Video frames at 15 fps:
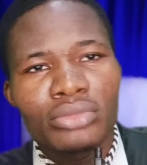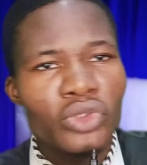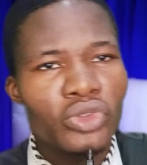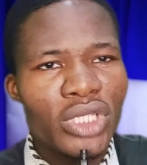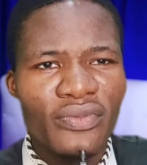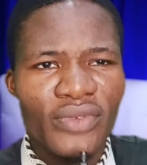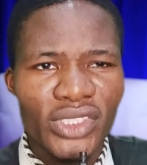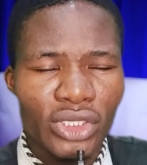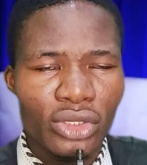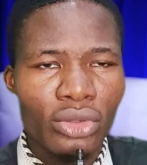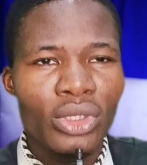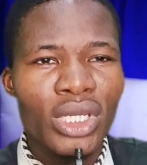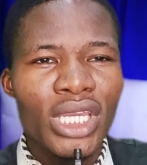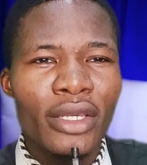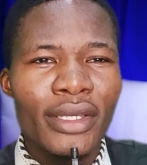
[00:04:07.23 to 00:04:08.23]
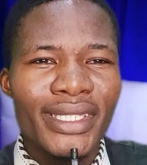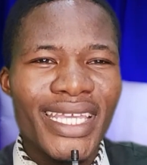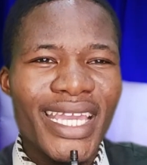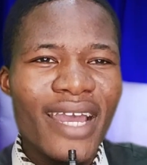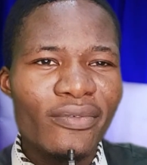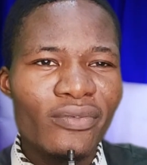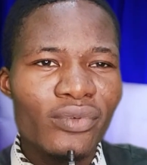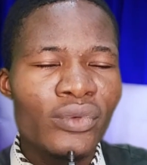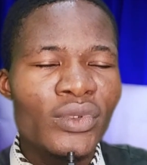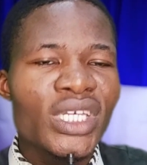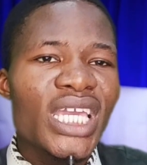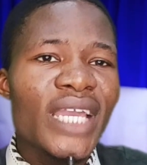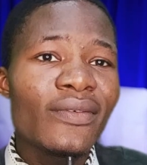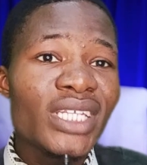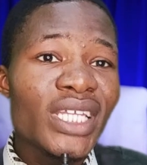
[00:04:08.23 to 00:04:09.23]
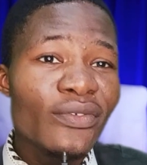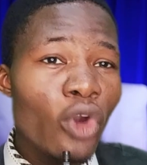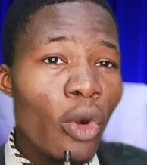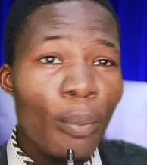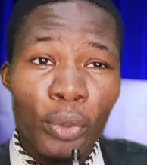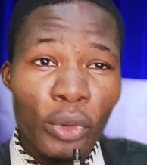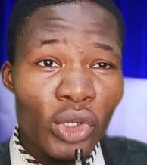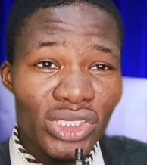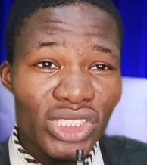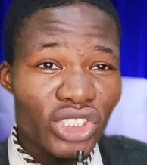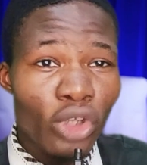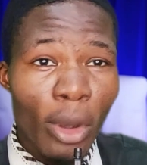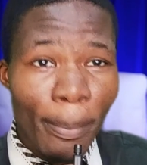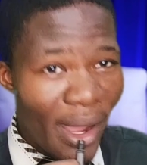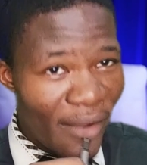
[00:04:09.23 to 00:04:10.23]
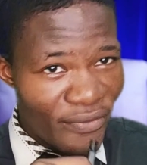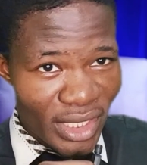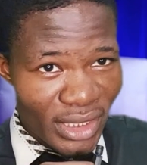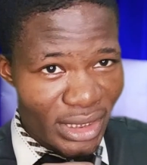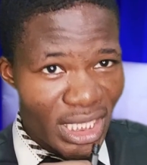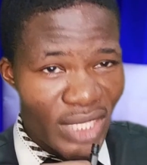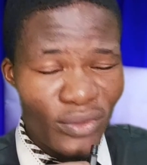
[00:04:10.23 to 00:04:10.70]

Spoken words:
They will not invest in you. They have to, even if your product is not perfect,